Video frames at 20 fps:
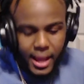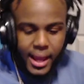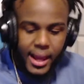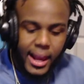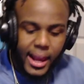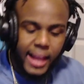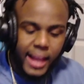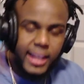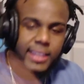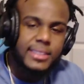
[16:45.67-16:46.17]
And
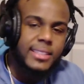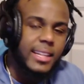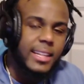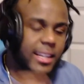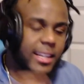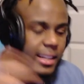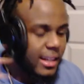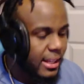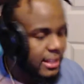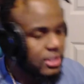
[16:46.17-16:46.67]
like I said
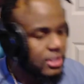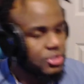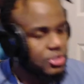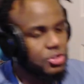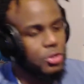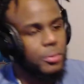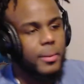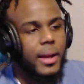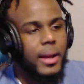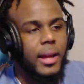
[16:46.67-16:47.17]
in the
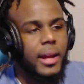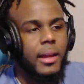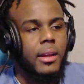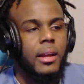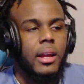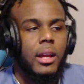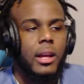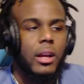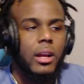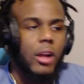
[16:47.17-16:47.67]
intro, man,
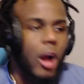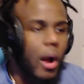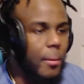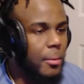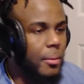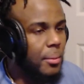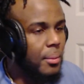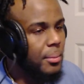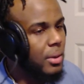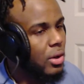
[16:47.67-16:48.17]

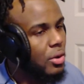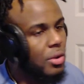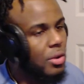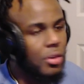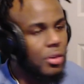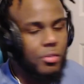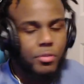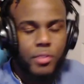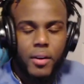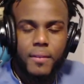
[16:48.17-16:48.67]
comment below your
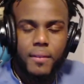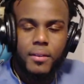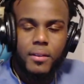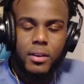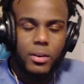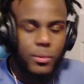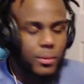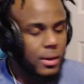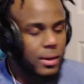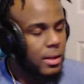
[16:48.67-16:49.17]
favorite
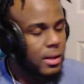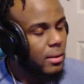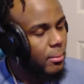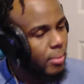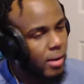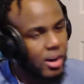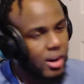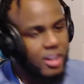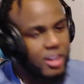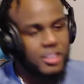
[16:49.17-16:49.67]
guerrilla
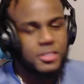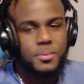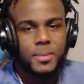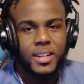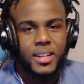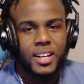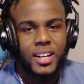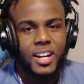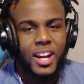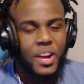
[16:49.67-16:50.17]
bars, bro.
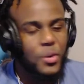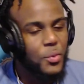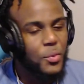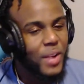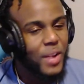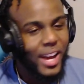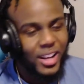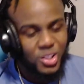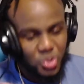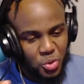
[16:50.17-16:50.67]
We
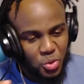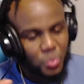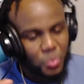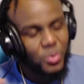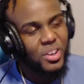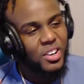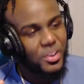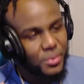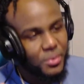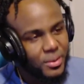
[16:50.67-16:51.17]
gotta do
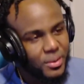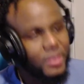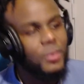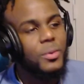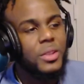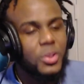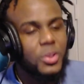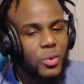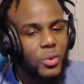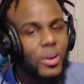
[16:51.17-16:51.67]
more guerrilla. We
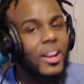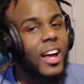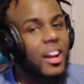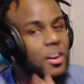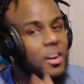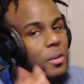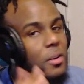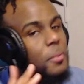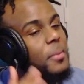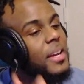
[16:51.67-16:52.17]
do a lot
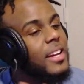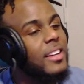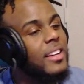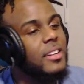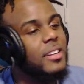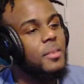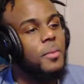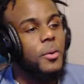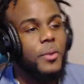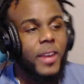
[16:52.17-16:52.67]
of amigity,
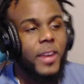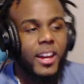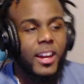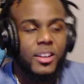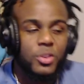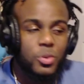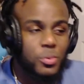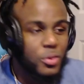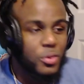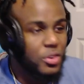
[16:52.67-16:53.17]
but we gotta
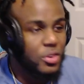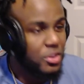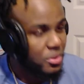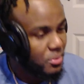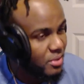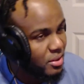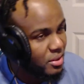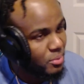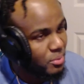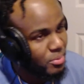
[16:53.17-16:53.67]
do more
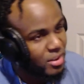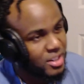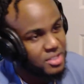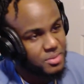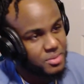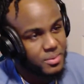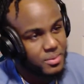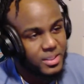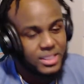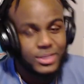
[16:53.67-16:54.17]
guerrilla bars,
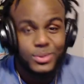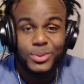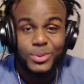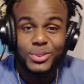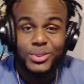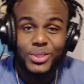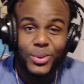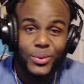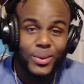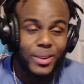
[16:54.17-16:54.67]
bro. This was
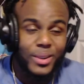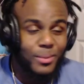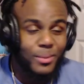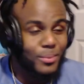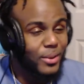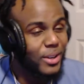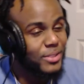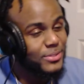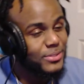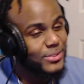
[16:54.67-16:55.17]
guerrilla
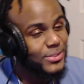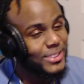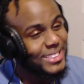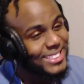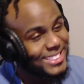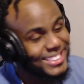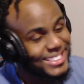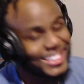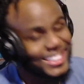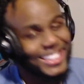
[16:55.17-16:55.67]
bars
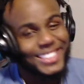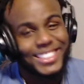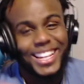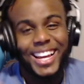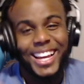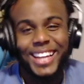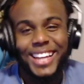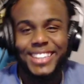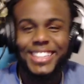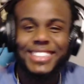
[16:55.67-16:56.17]
46.
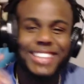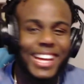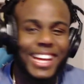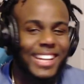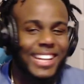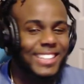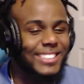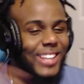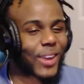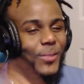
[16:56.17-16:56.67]
This at
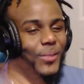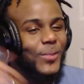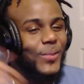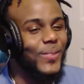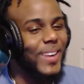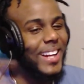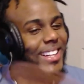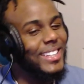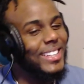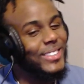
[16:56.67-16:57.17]
the top of
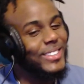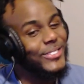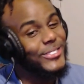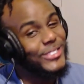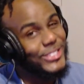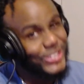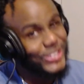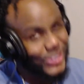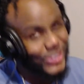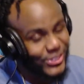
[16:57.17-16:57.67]
my list for
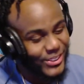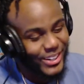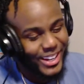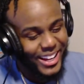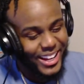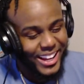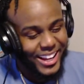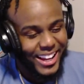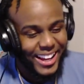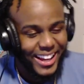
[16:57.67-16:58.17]
sure.
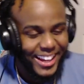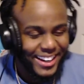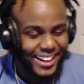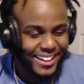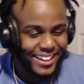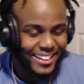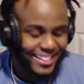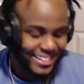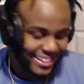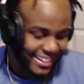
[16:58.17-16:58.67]
And
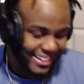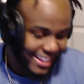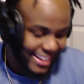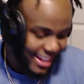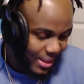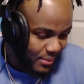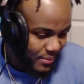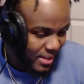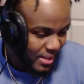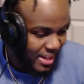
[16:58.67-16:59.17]
uh,
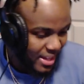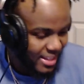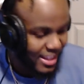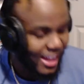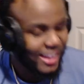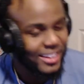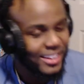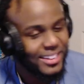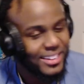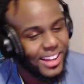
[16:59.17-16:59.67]
yeah, man,
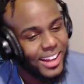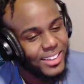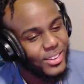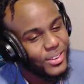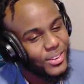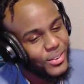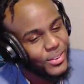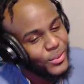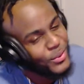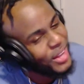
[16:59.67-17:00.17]
y'all y'all
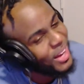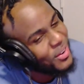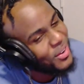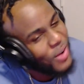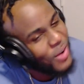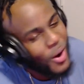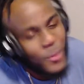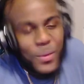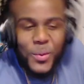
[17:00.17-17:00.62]
know y'all know how we